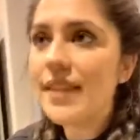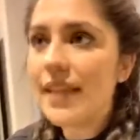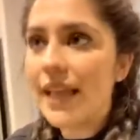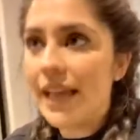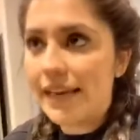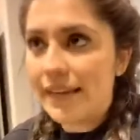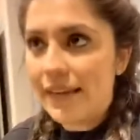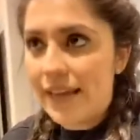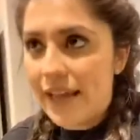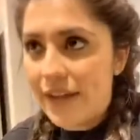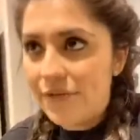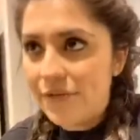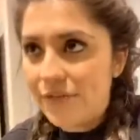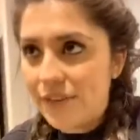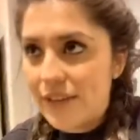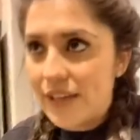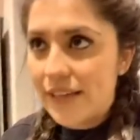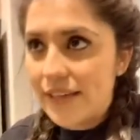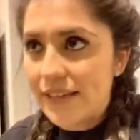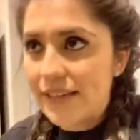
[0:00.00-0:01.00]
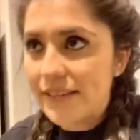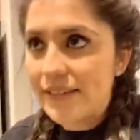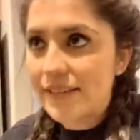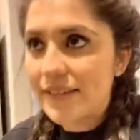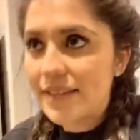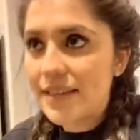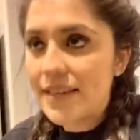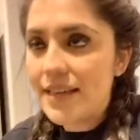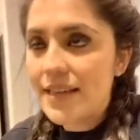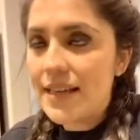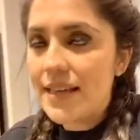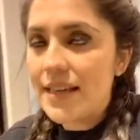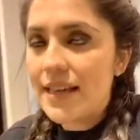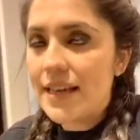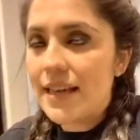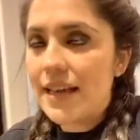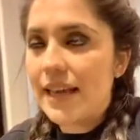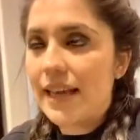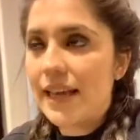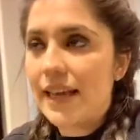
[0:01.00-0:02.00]
and Netflix,
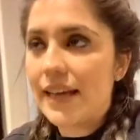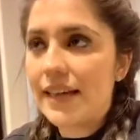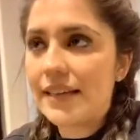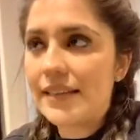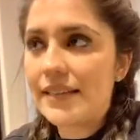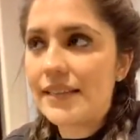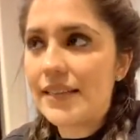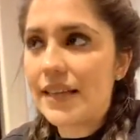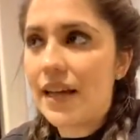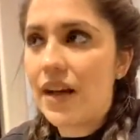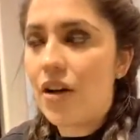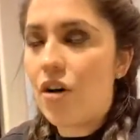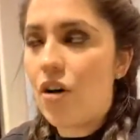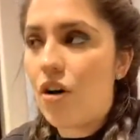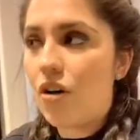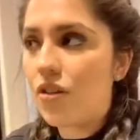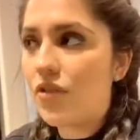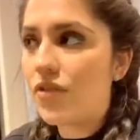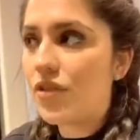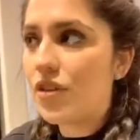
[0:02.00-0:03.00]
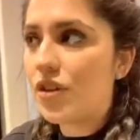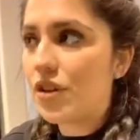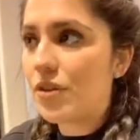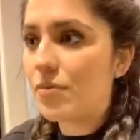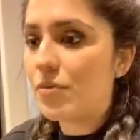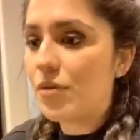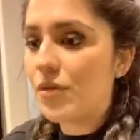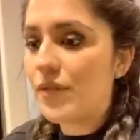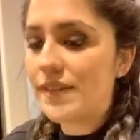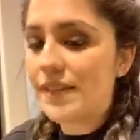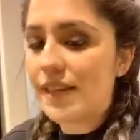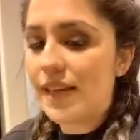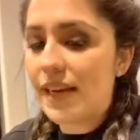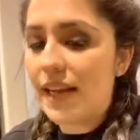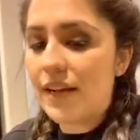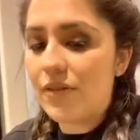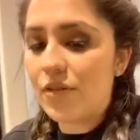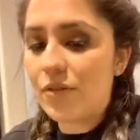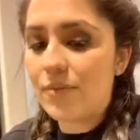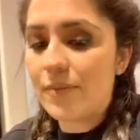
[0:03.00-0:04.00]
and all of the good movies that
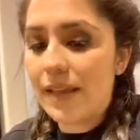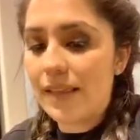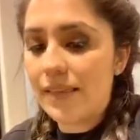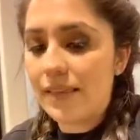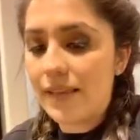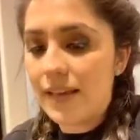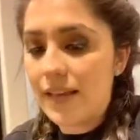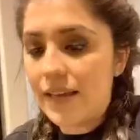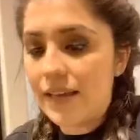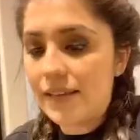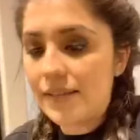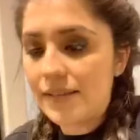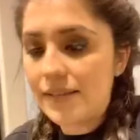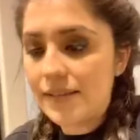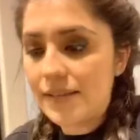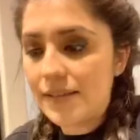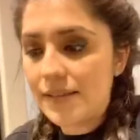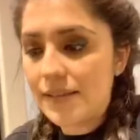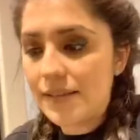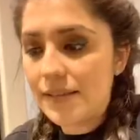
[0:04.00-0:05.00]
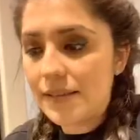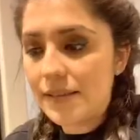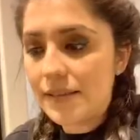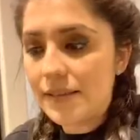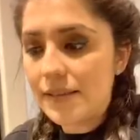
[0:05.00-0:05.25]
I have on my list,